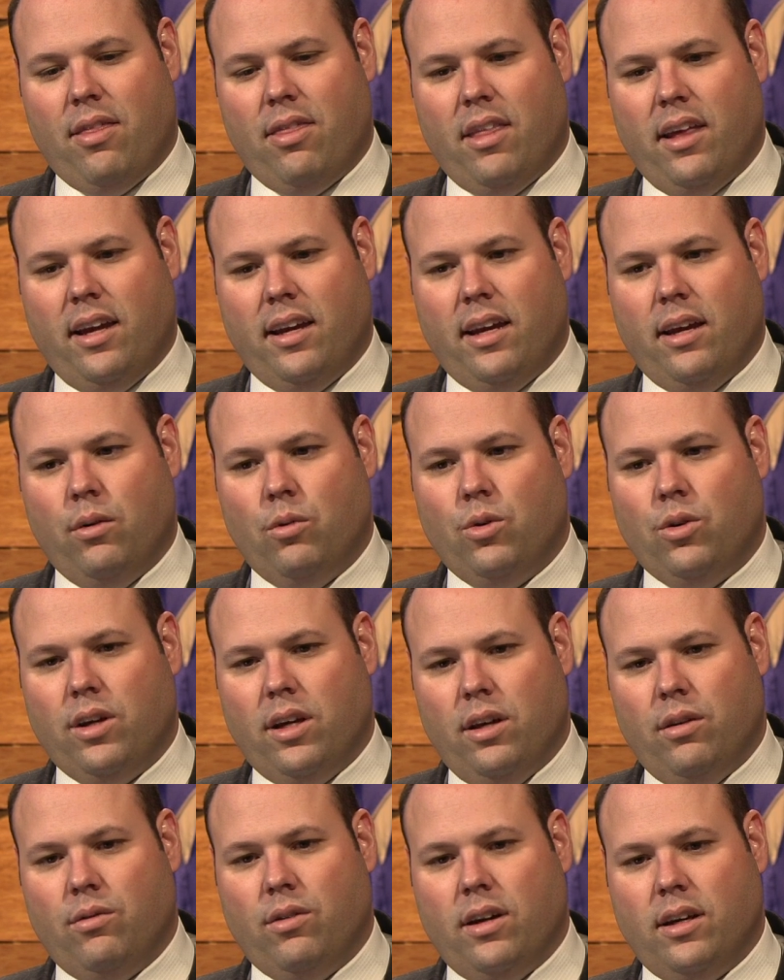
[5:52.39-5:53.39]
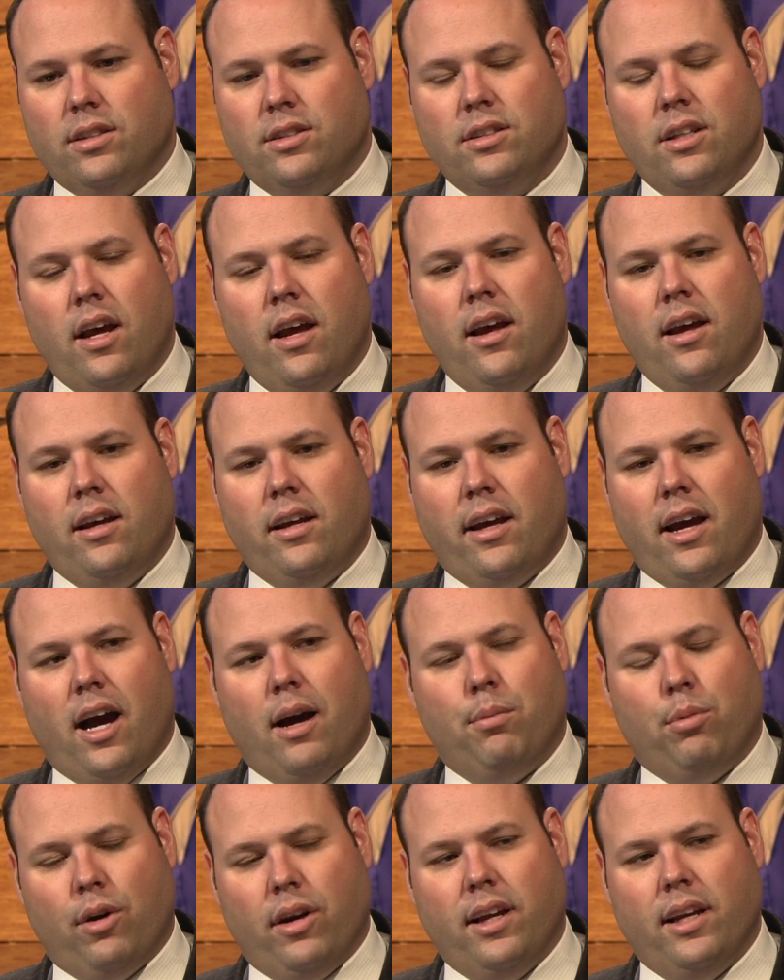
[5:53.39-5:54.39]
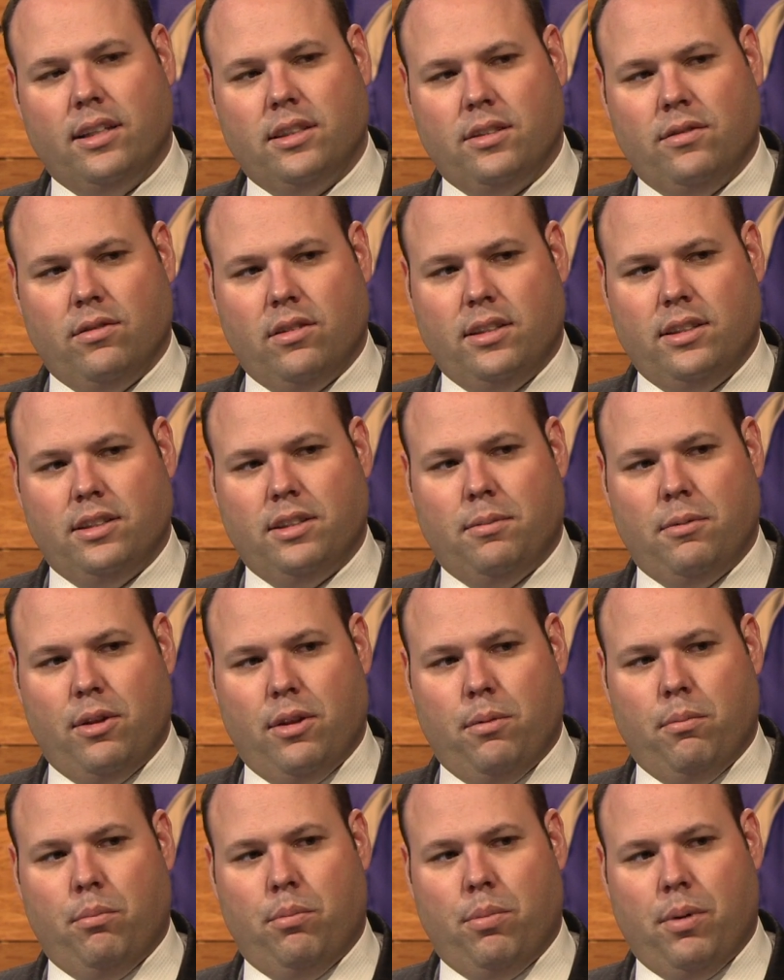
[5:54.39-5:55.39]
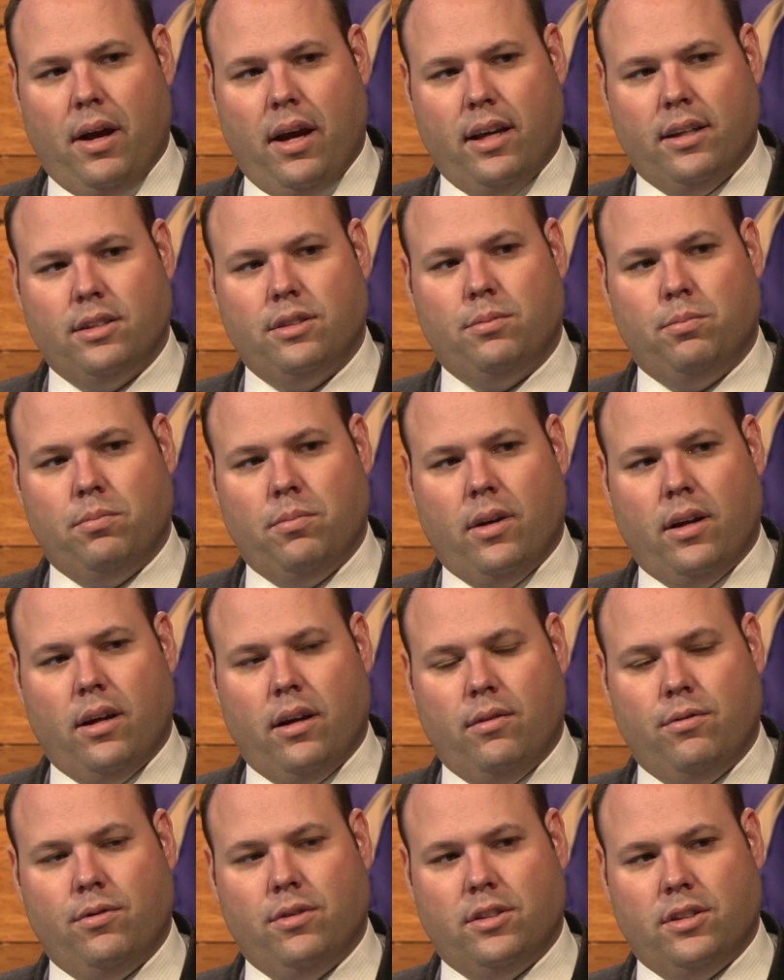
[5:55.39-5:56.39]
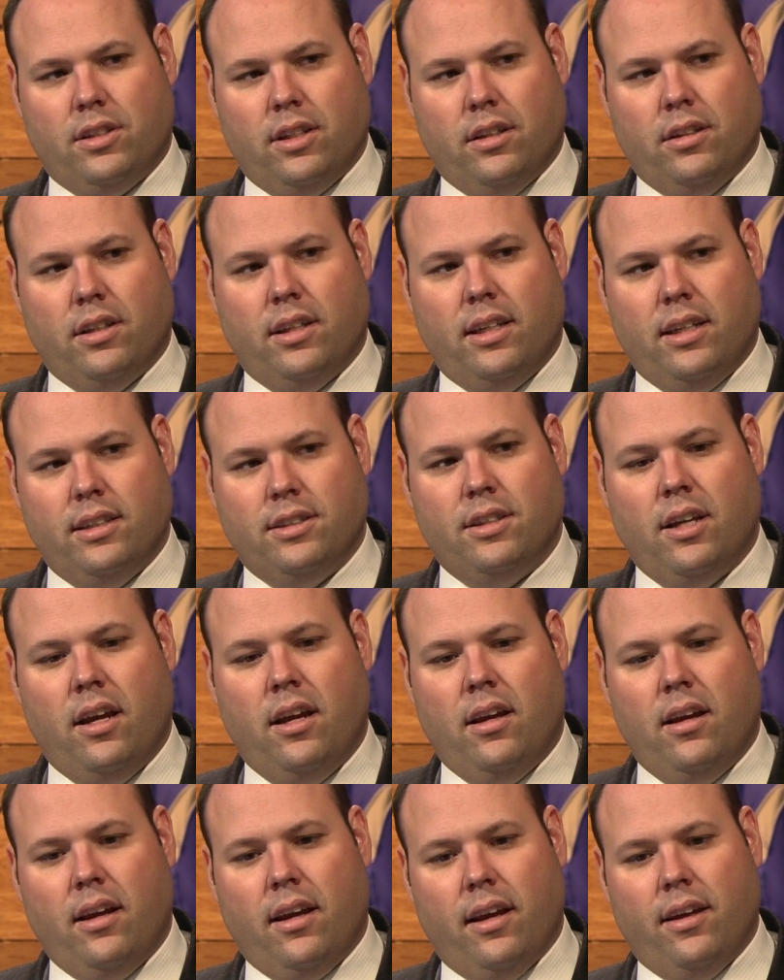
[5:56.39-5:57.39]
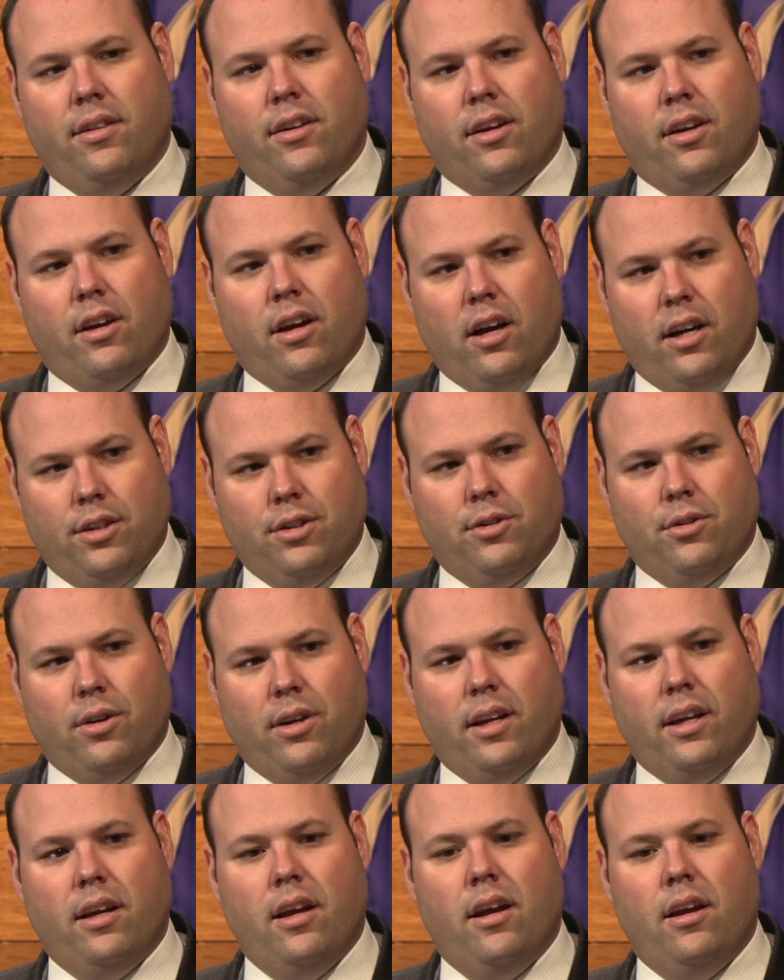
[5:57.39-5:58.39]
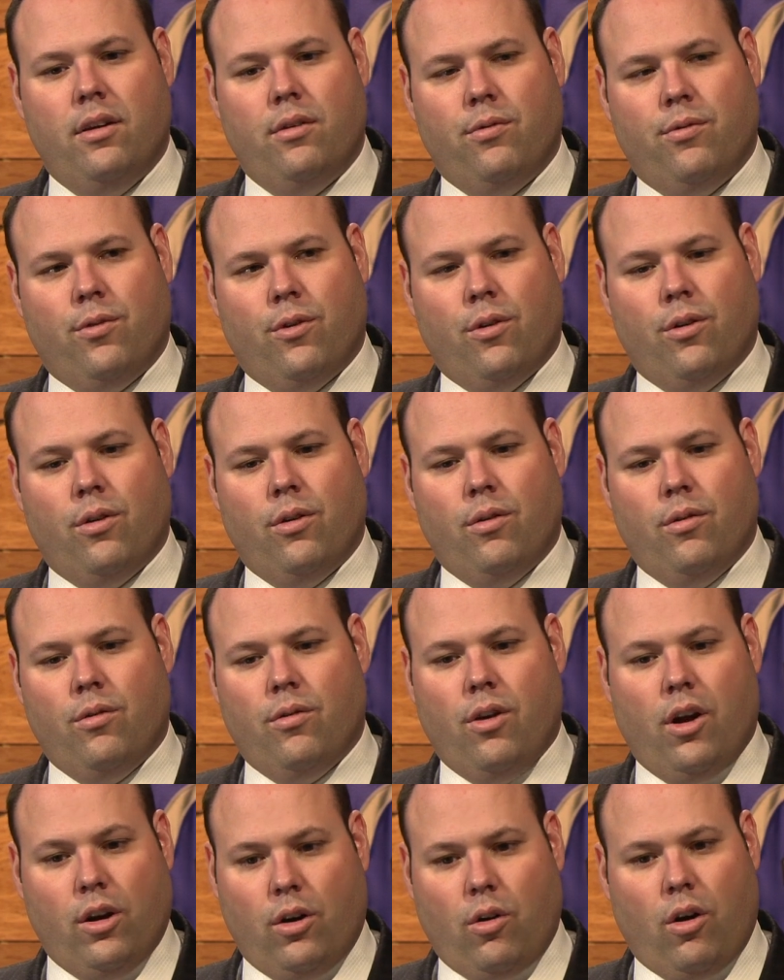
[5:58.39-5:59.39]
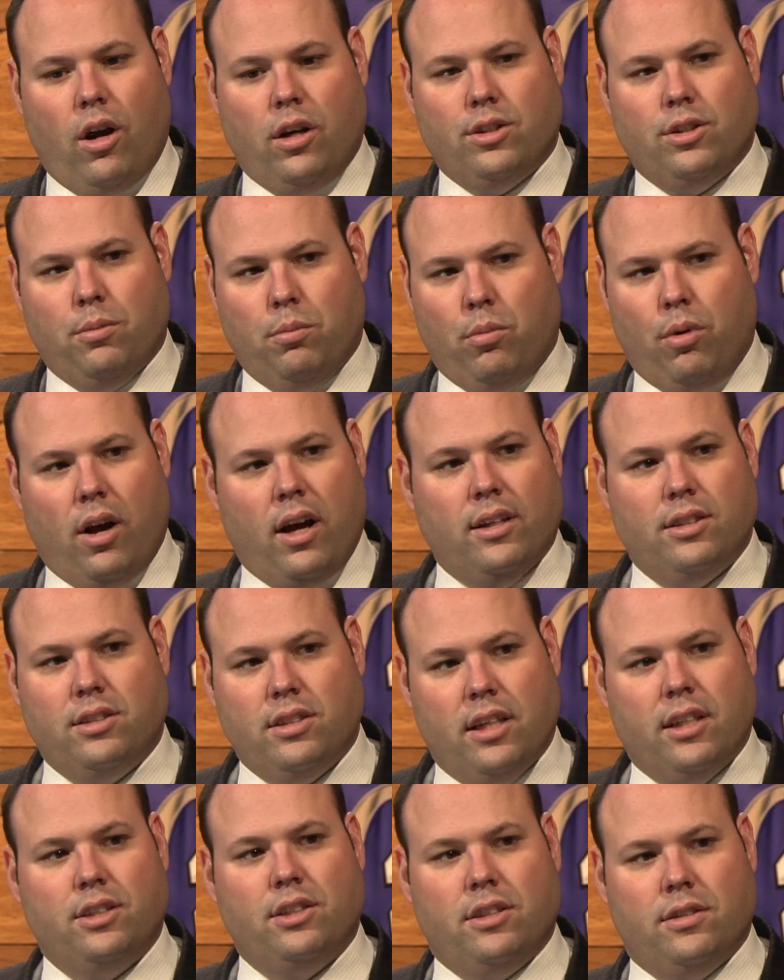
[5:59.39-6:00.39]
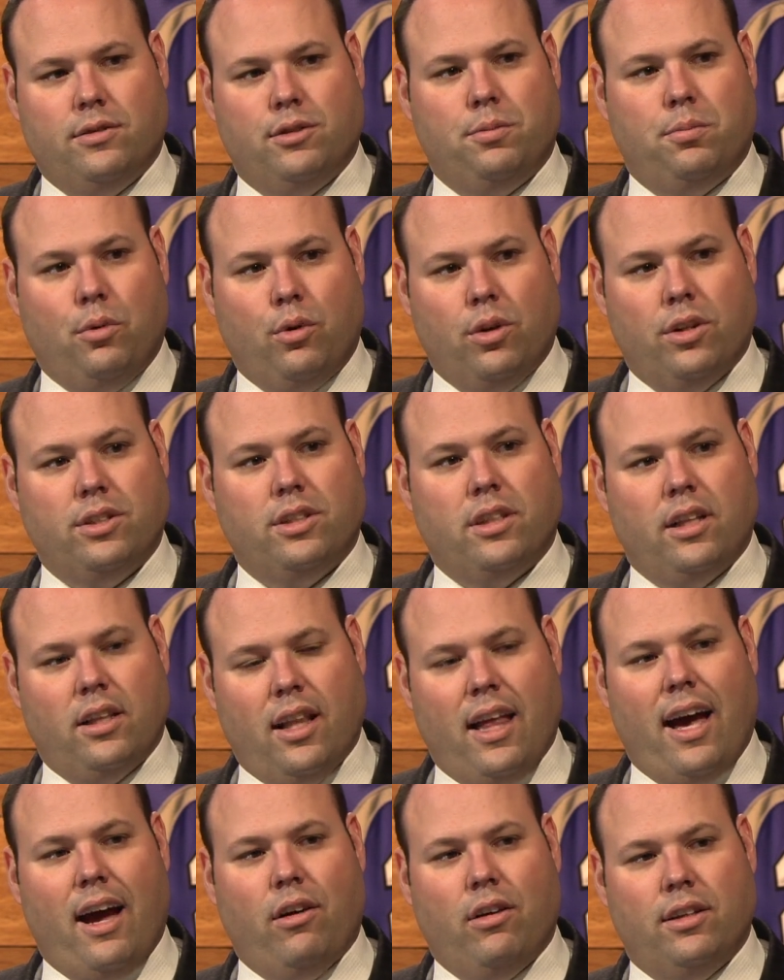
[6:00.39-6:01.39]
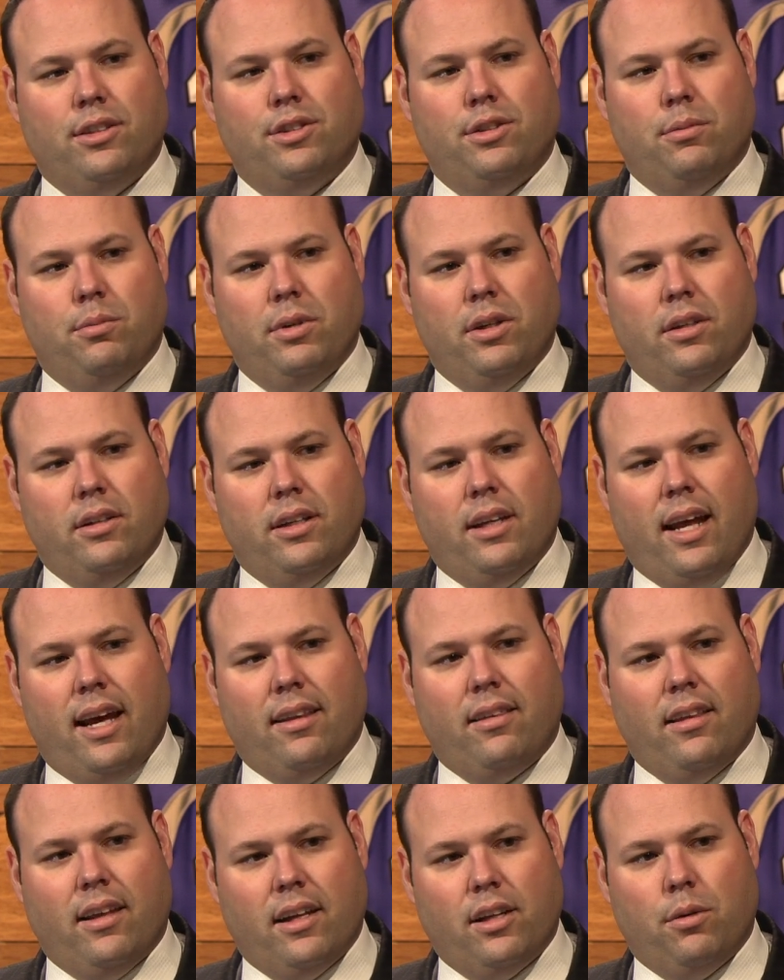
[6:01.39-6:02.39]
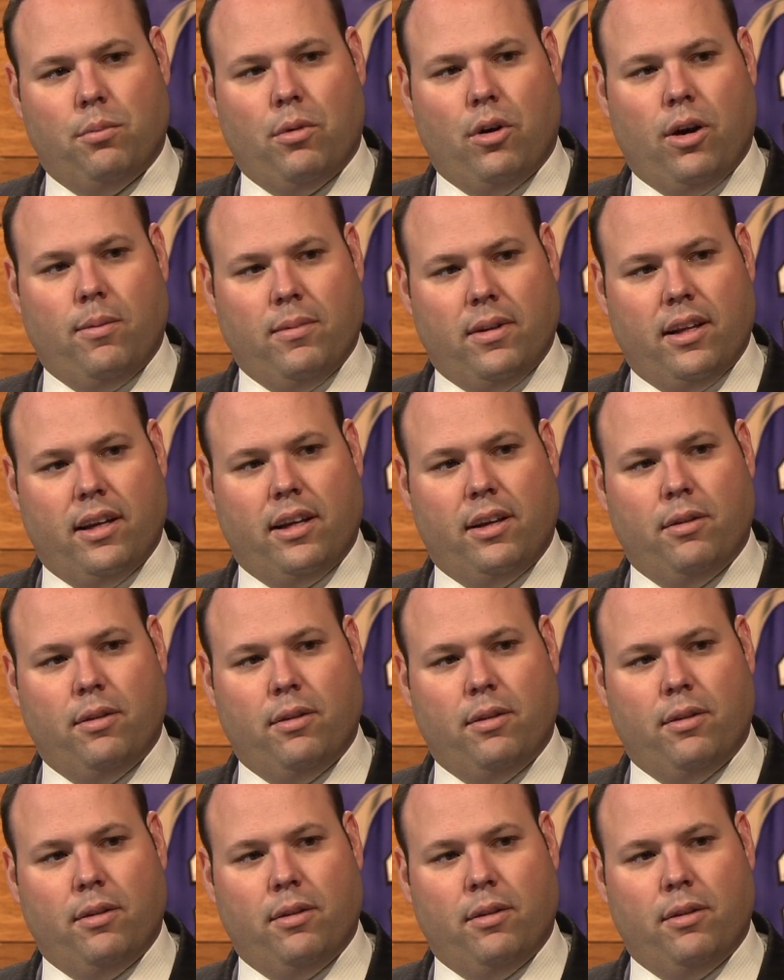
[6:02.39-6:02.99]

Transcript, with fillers: think it will give us comprehensively some of the best uh, facilities in the country for across a broad section of sports and allow us to build an athletic department that